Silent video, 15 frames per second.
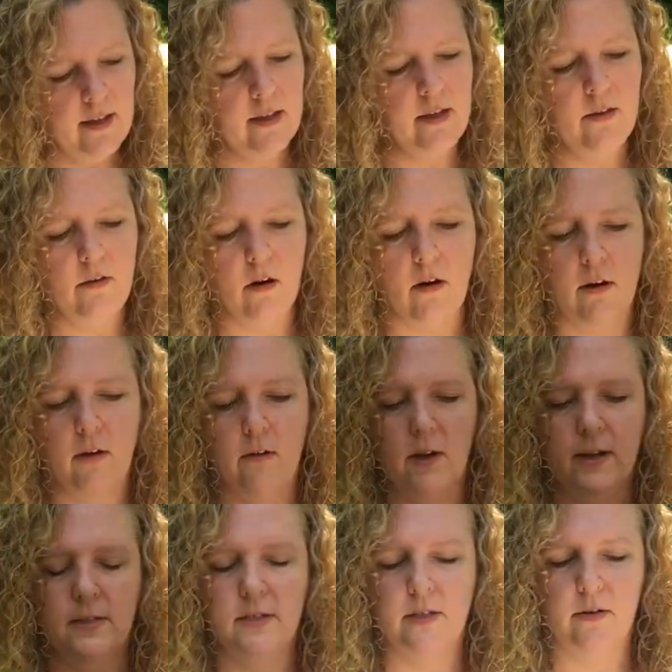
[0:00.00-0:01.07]
You are
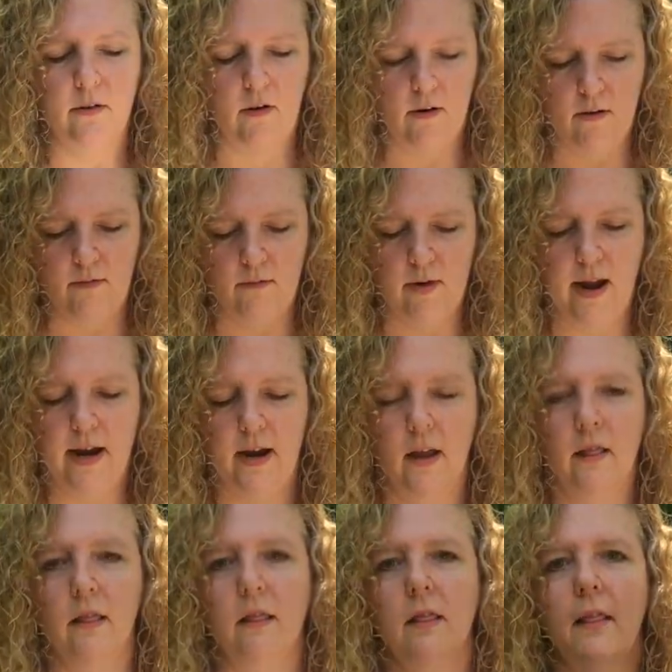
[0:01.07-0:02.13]
going to write a
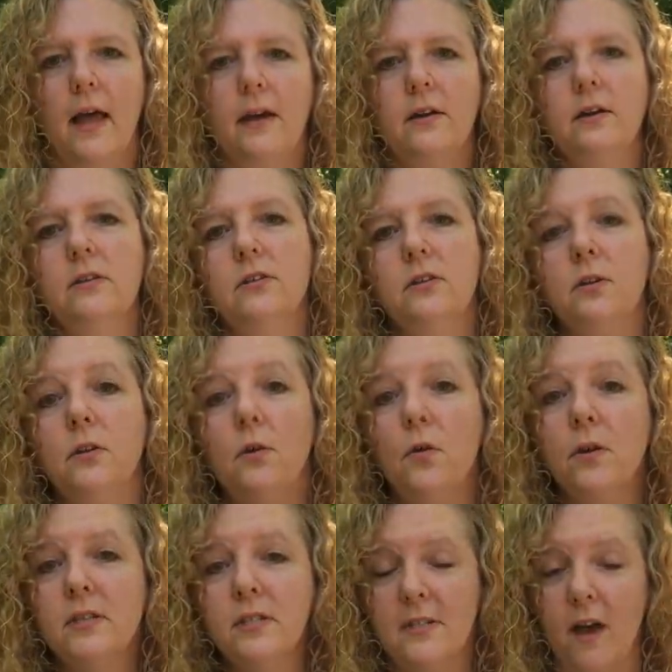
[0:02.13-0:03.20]
letter to
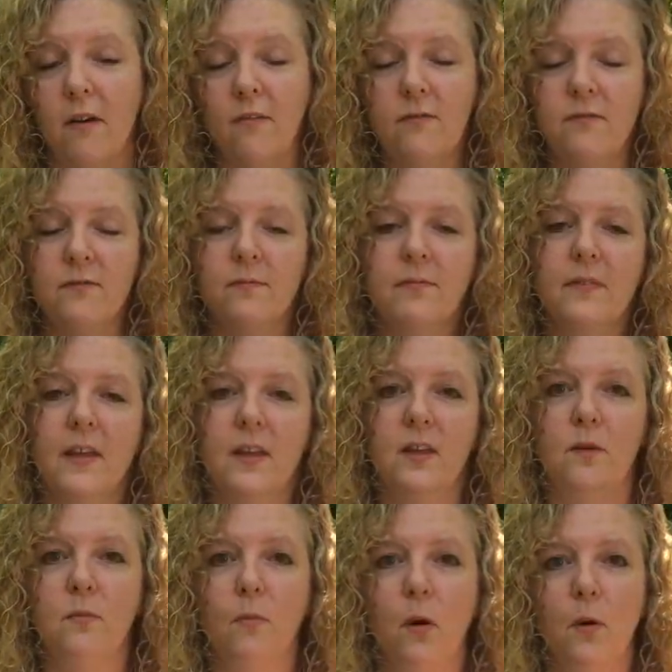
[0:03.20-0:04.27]
yourself.
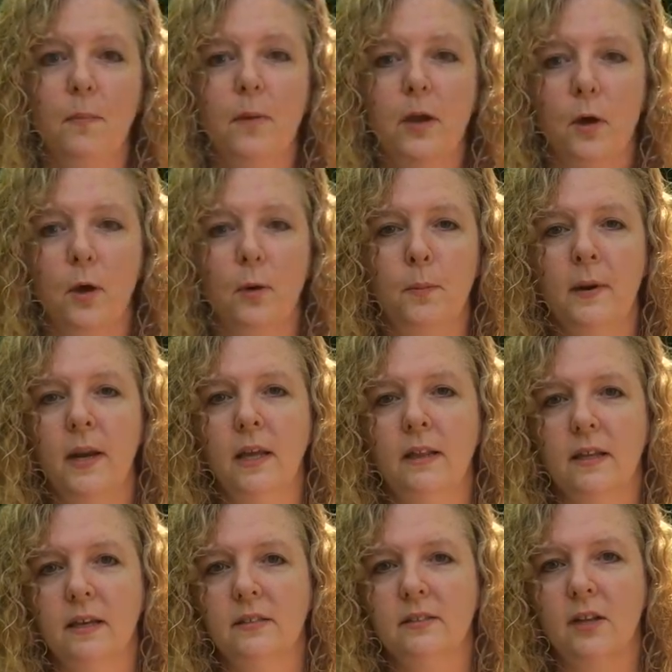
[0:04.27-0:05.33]
You won't be opening
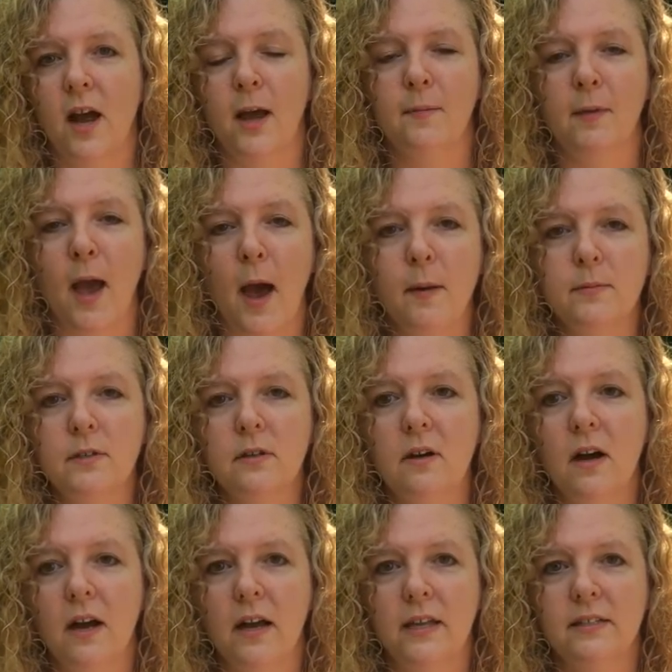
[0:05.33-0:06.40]
this time capsule
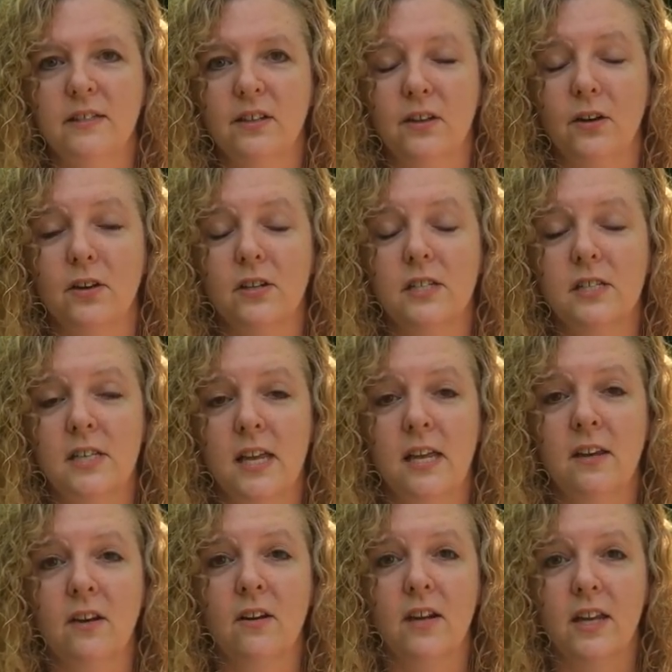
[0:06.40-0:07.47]
until your
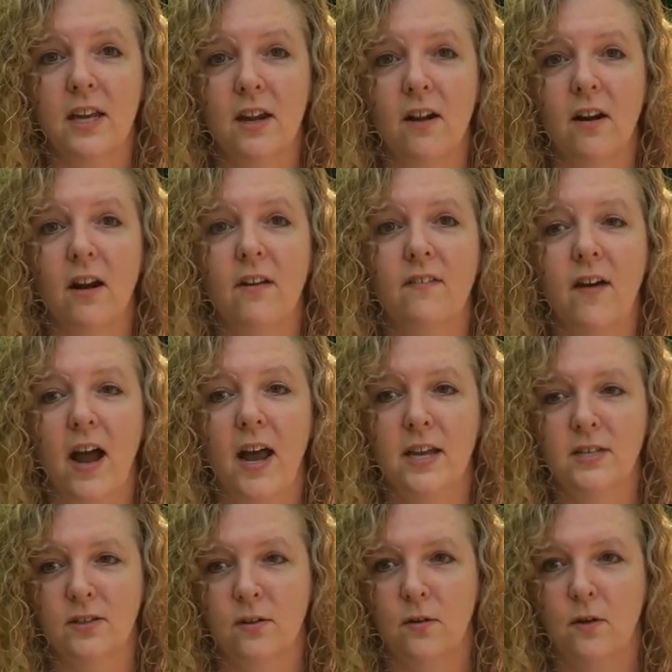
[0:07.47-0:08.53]
senior year of high
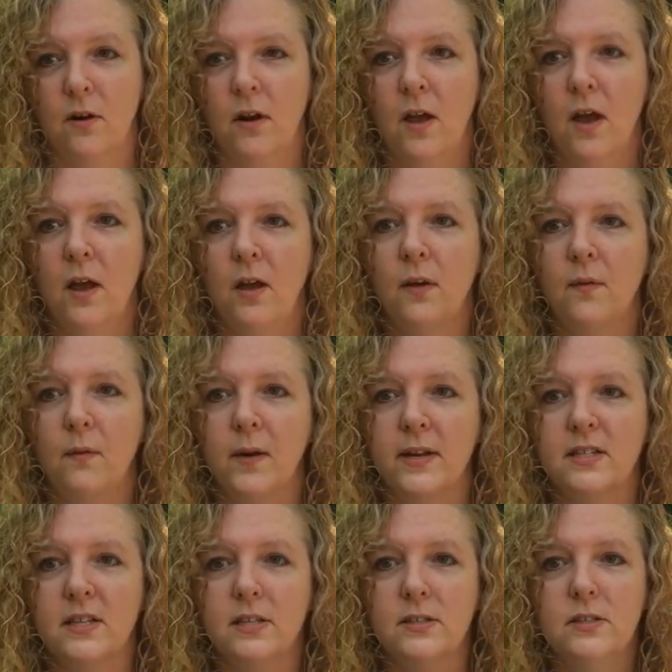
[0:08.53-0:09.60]
school,
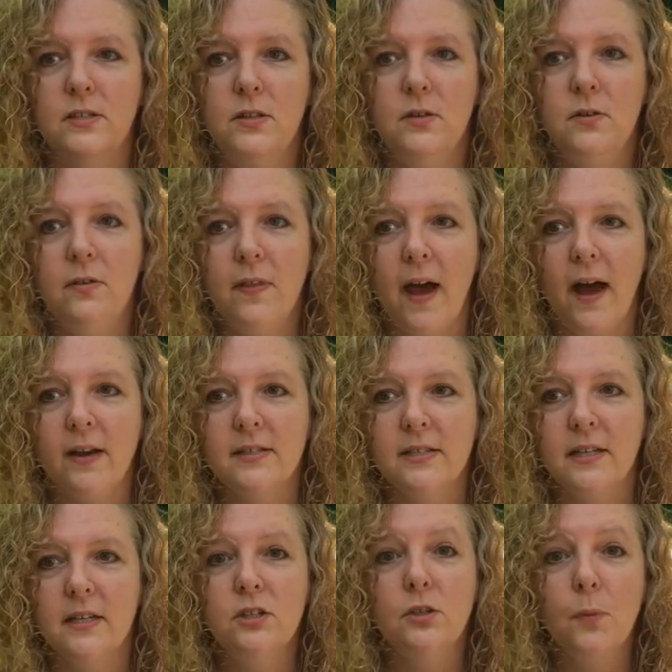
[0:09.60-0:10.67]
which is
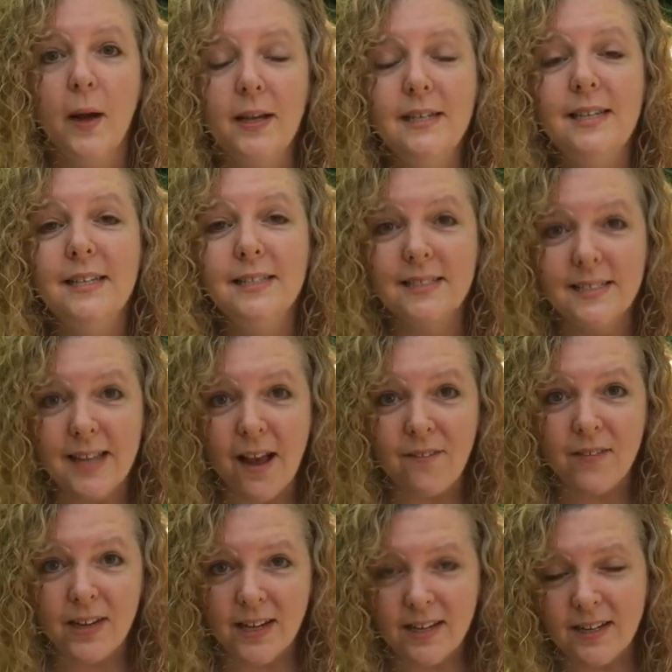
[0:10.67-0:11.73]
2027,